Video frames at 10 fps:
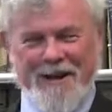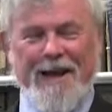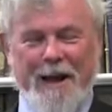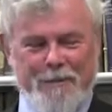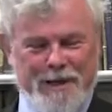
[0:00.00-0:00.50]

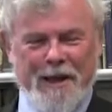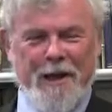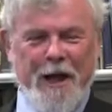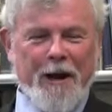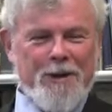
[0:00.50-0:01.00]
well, I'll tell
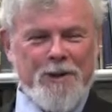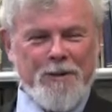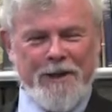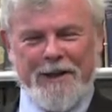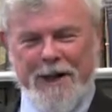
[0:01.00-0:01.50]
the editors
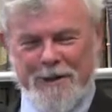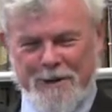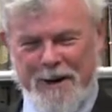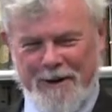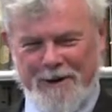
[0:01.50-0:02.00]
you think that's
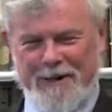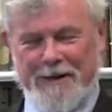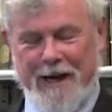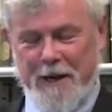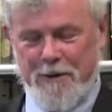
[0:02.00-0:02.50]
great
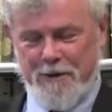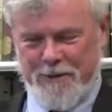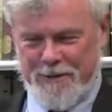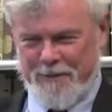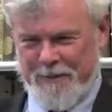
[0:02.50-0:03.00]
because yeah. I do
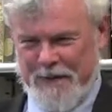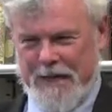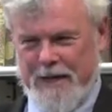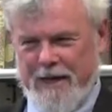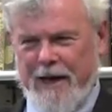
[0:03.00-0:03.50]
too.
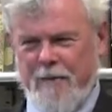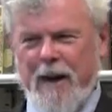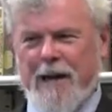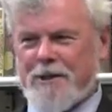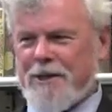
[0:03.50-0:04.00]
I
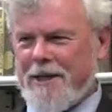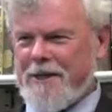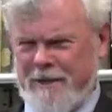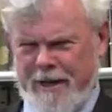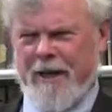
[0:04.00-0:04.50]
passed it. I
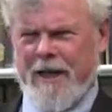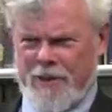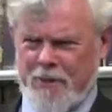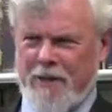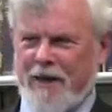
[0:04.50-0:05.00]
said, "Yeah,
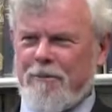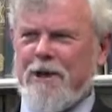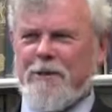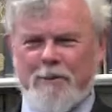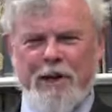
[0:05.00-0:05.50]
that's okay.
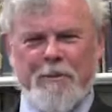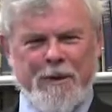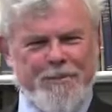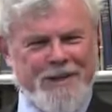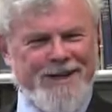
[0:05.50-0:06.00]
We can we can
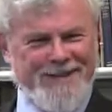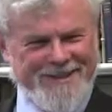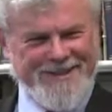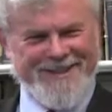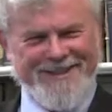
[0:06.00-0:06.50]
publish
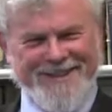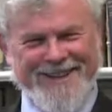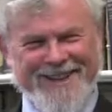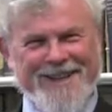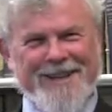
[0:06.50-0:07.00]

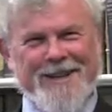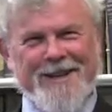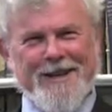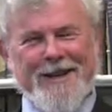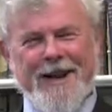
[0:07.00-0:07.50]

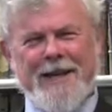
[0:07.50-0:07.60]
that."